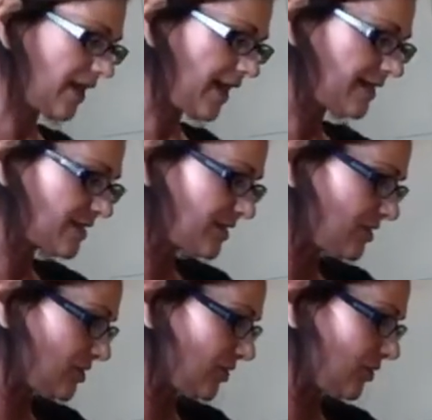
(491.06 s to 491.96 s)
I like to
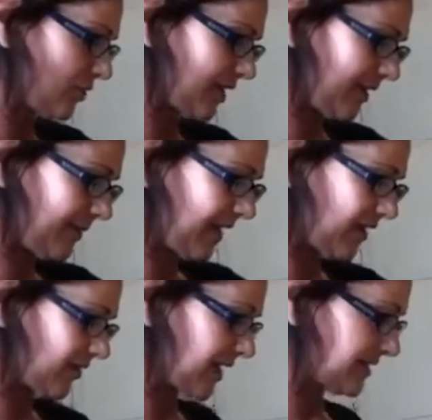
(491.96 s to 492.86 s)
do when I make
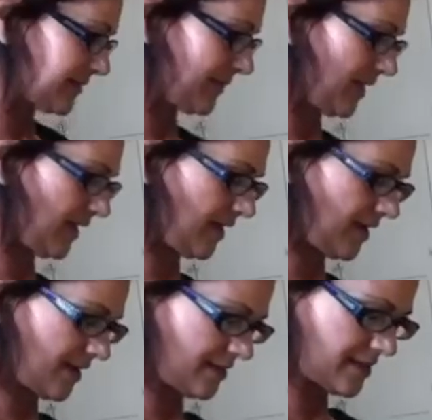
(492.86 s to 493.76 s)
a
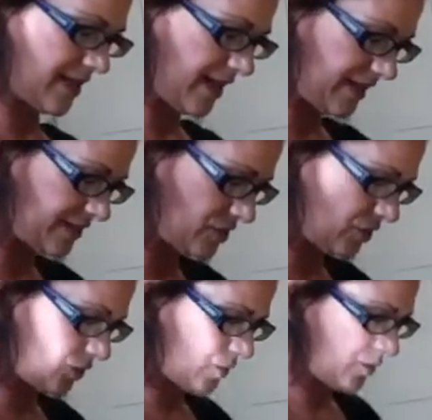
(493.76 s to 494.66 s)
recipe is I like
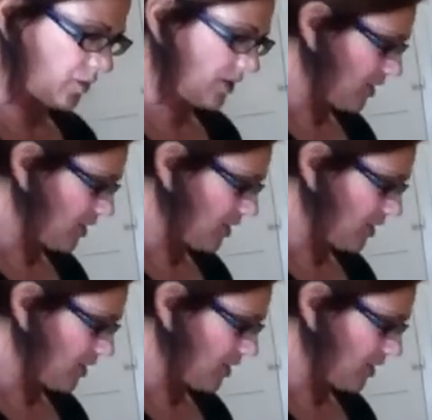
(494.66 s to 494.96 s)
to